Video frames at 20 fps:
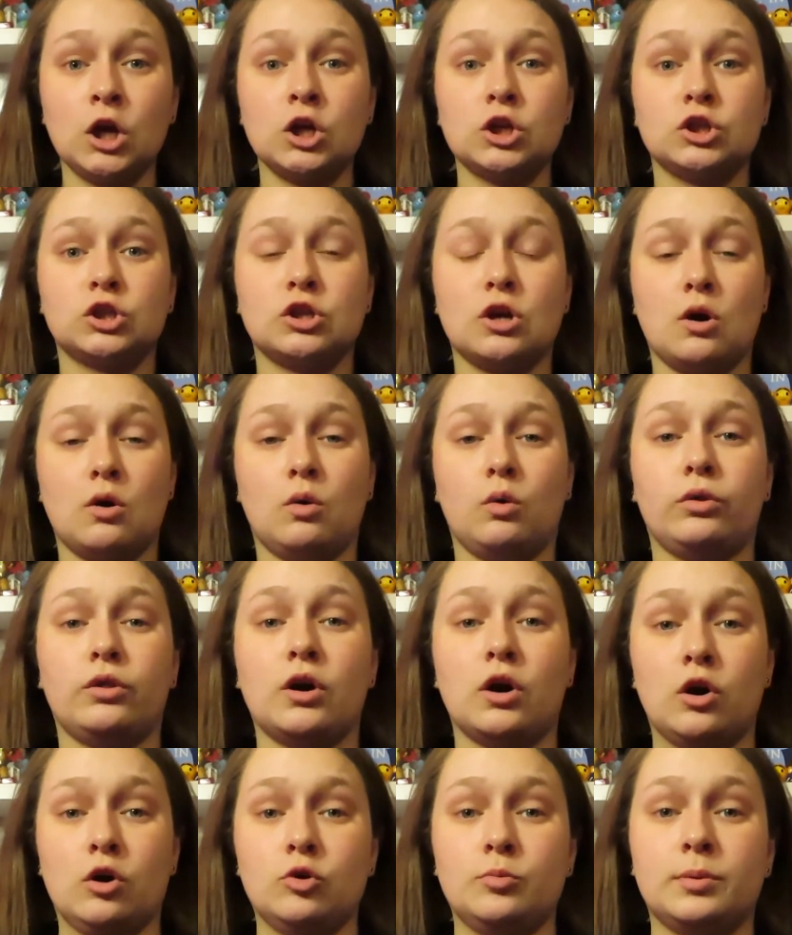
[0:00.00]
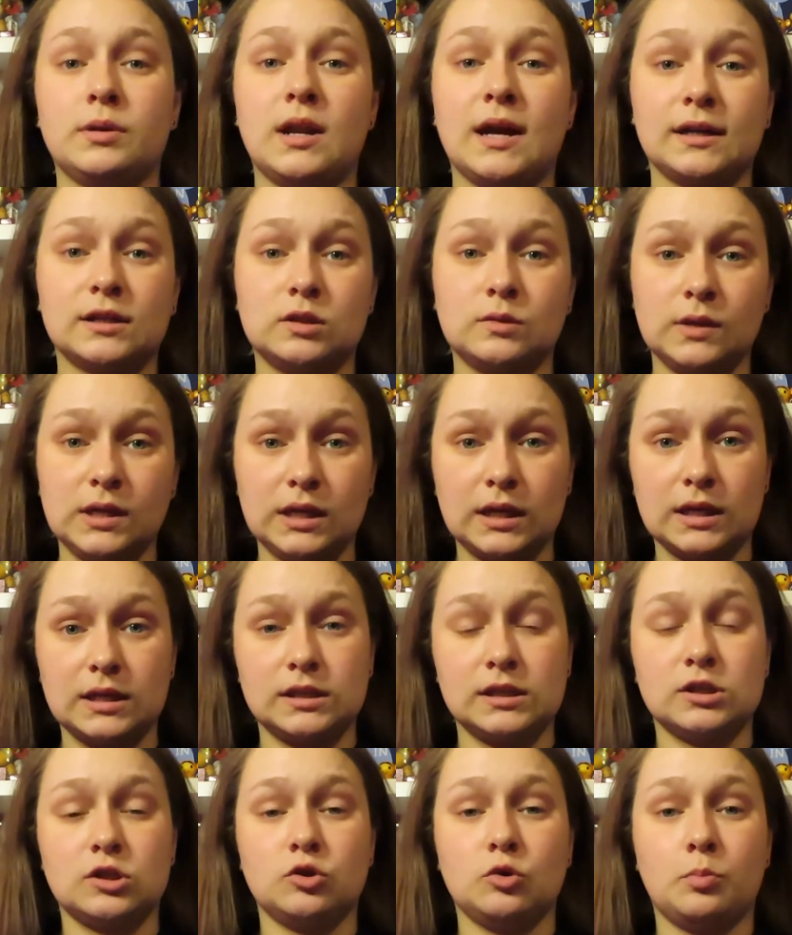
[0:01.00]
So the hope next week
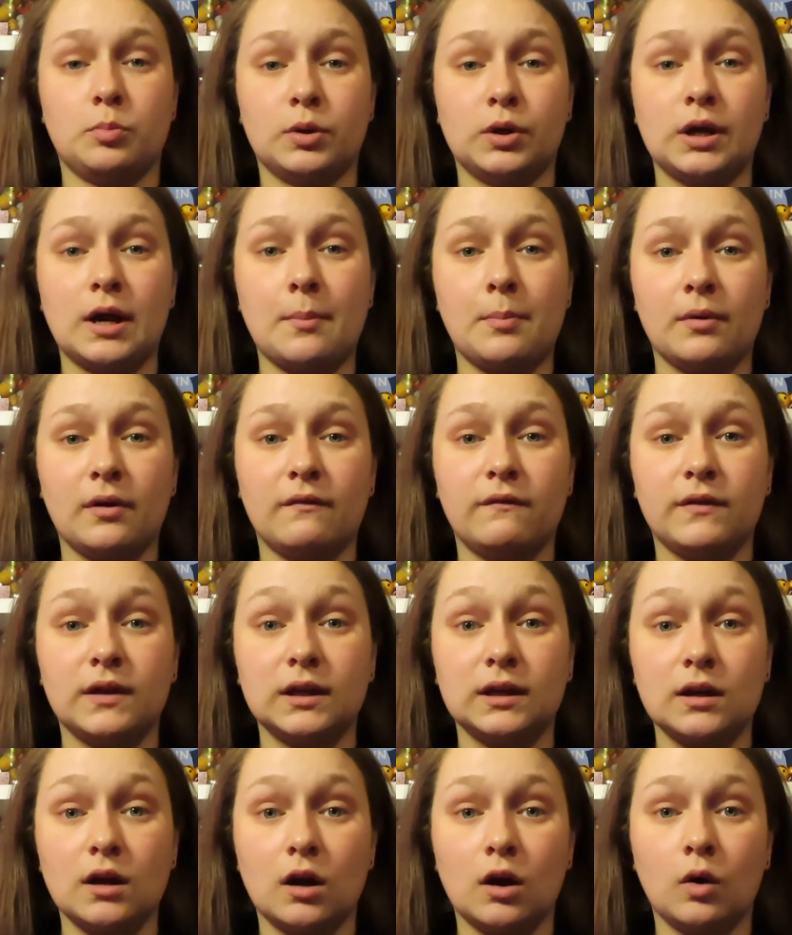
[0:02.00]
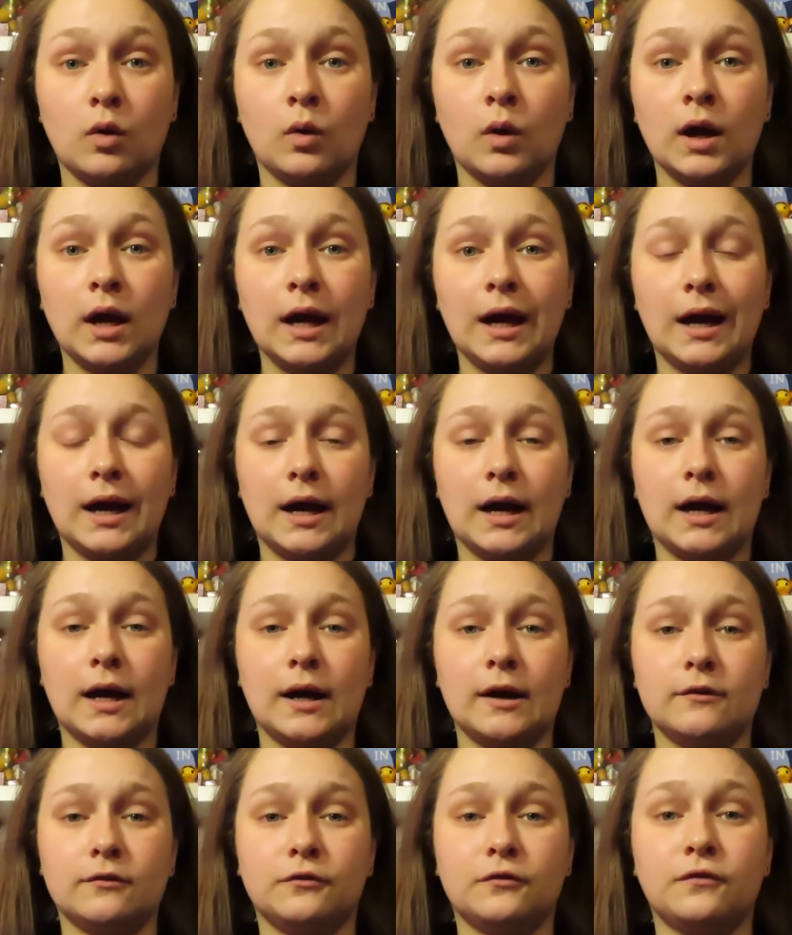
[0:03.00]
is to put up a video
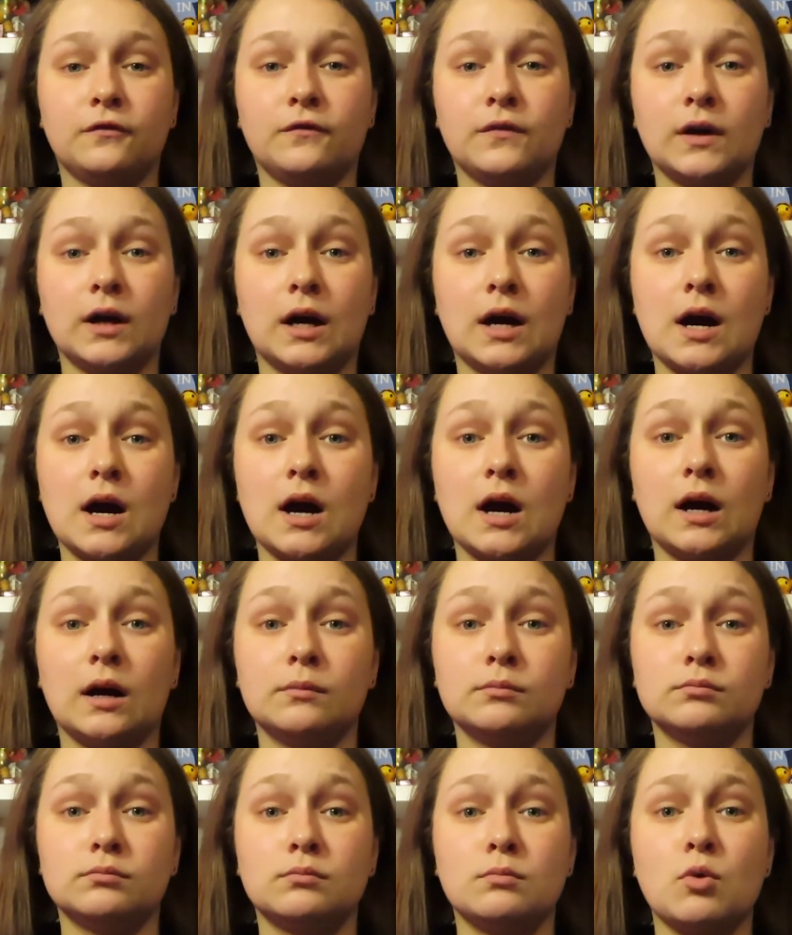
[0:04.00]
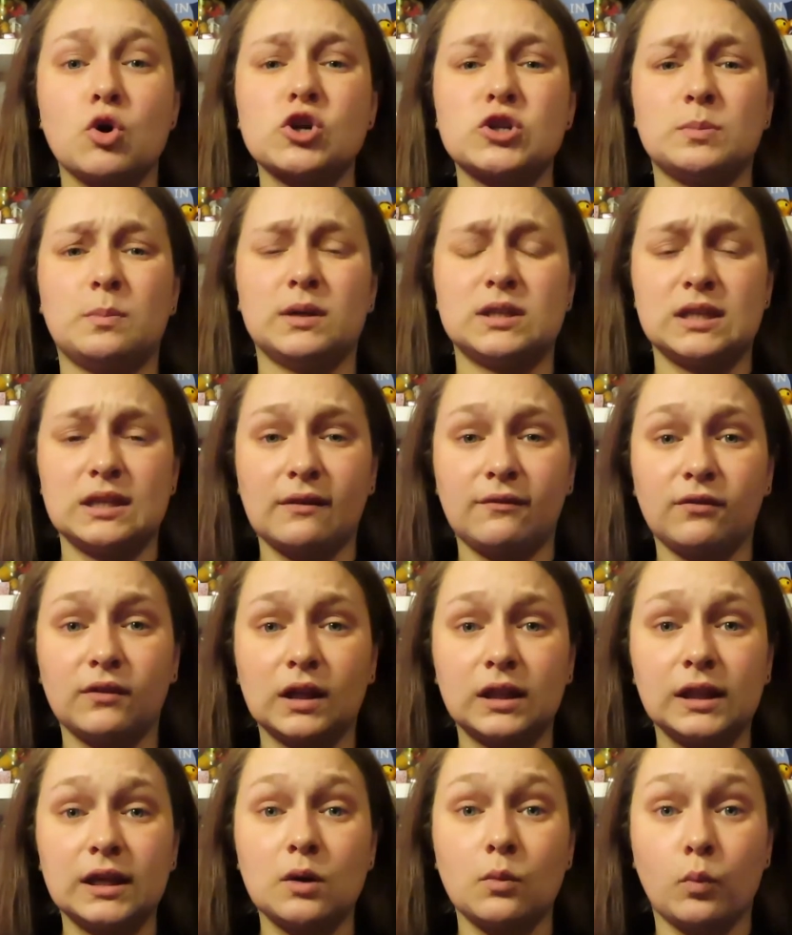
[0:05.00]
of more
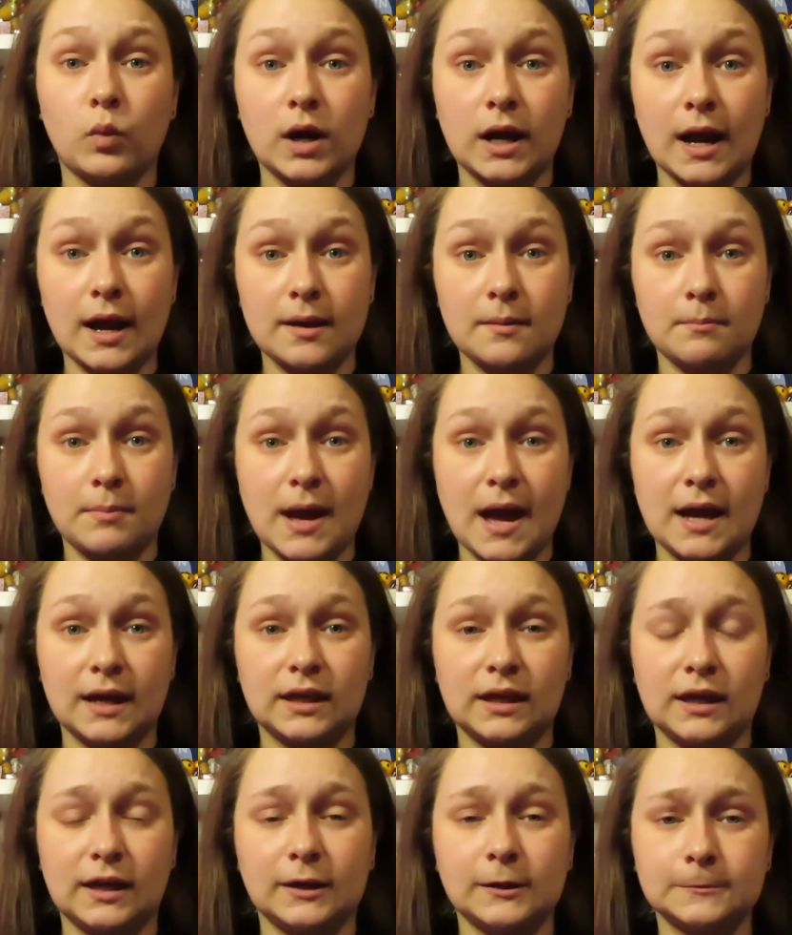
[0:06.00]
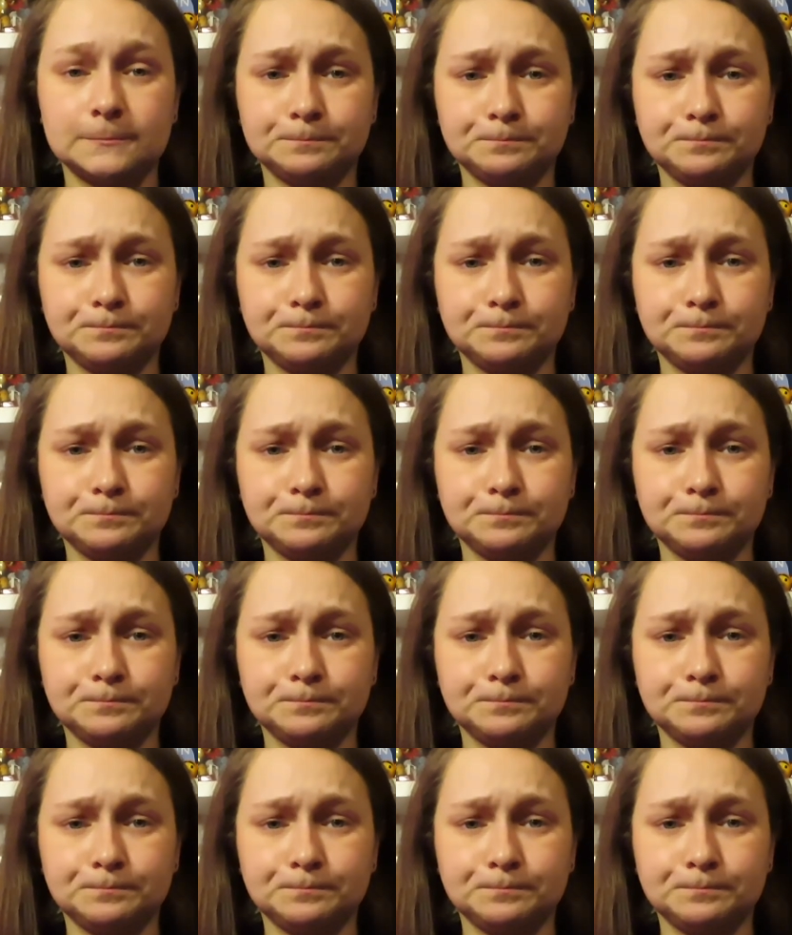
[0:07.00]
specifically what I am packing